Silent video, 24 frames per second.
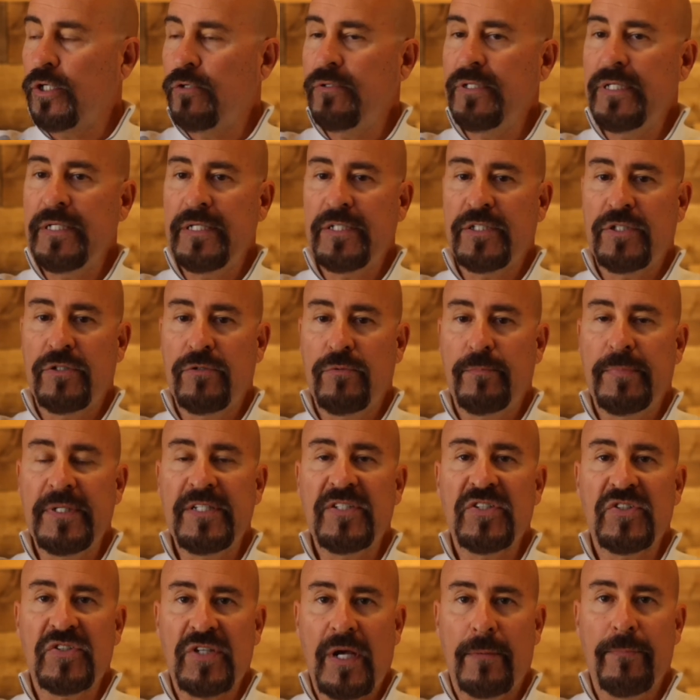You need to be
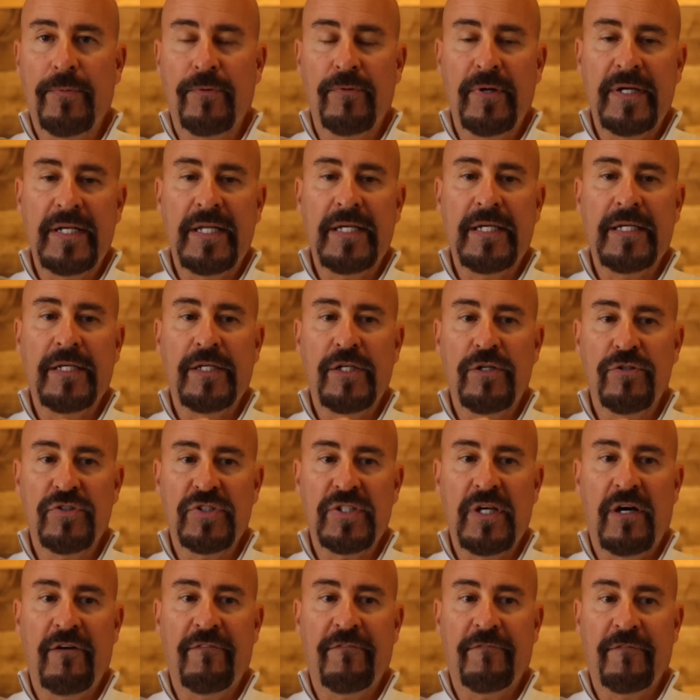separating
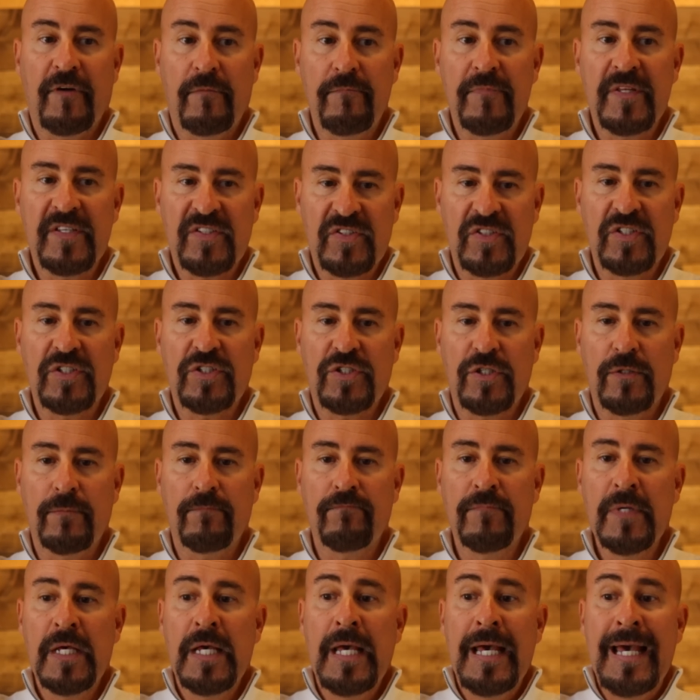yourself from the
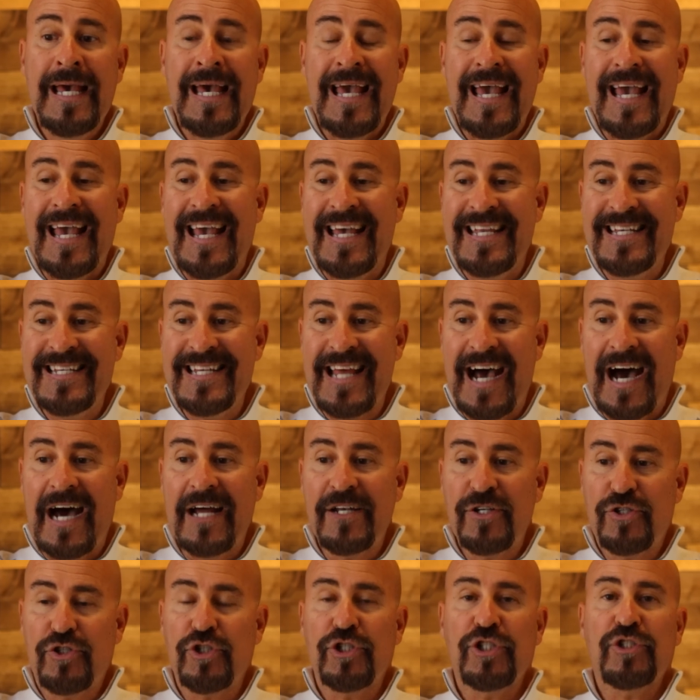system and
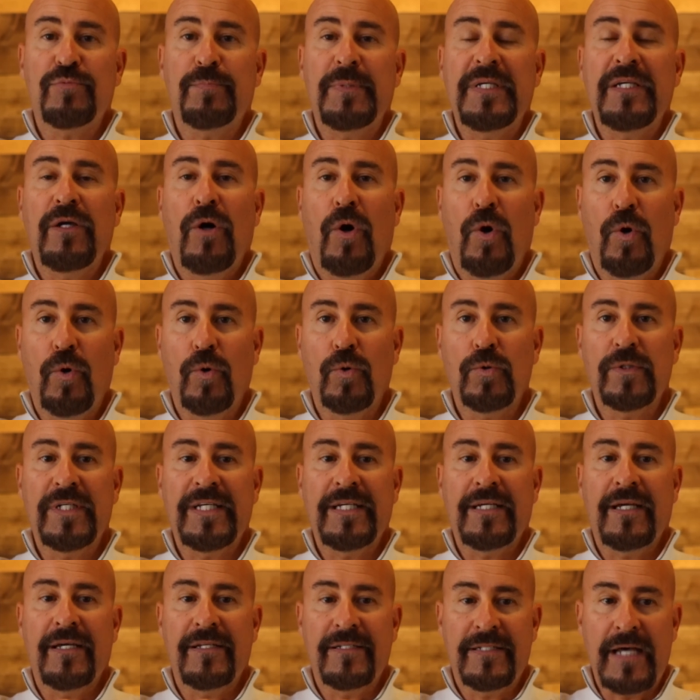not just be
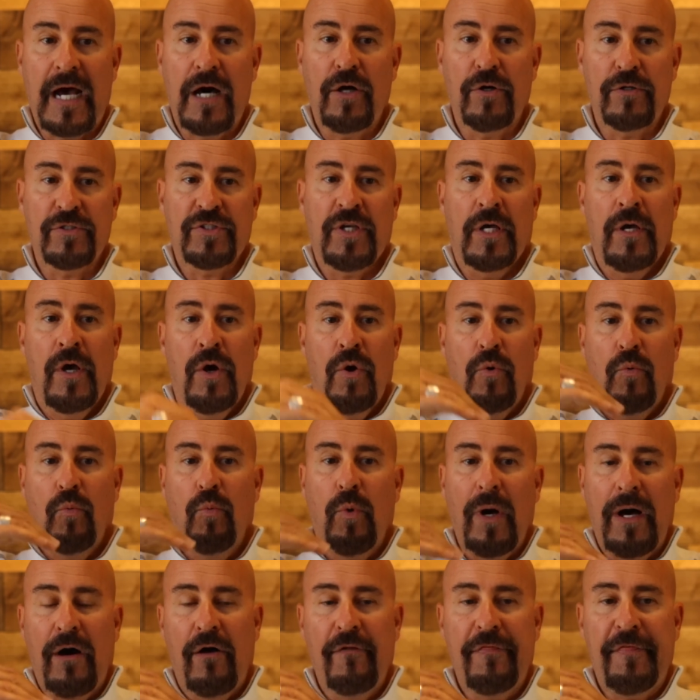holding dollars.
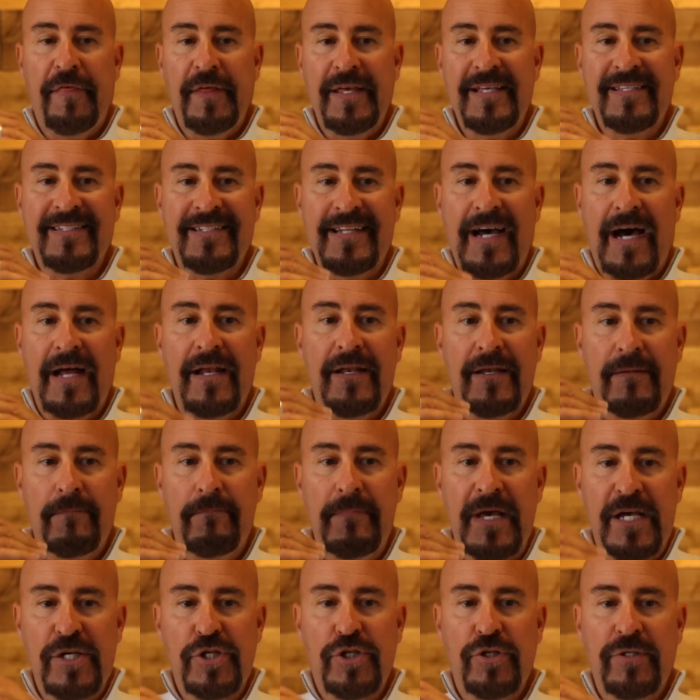Wealth is not
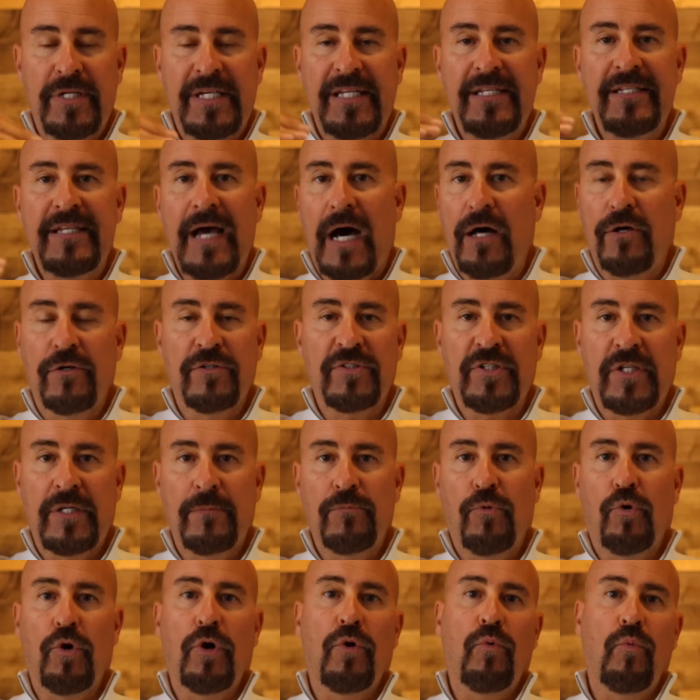measured in dollars
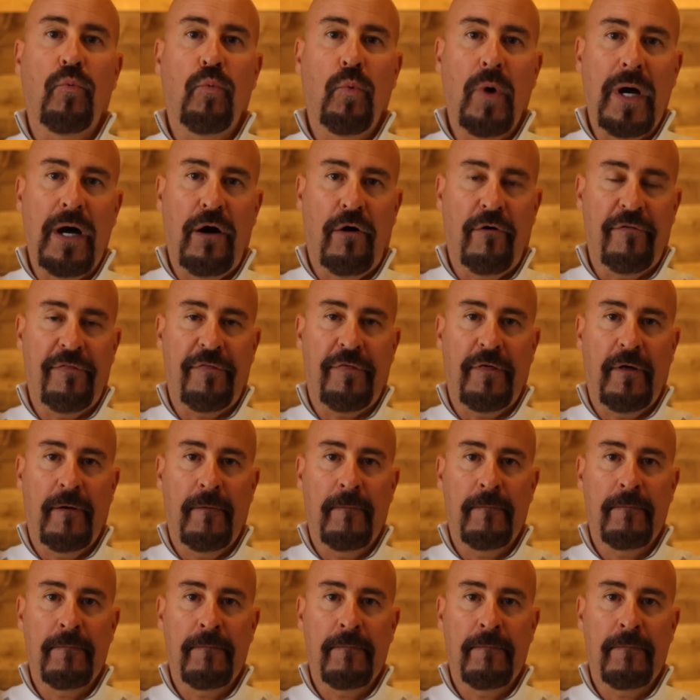anymore. Wealth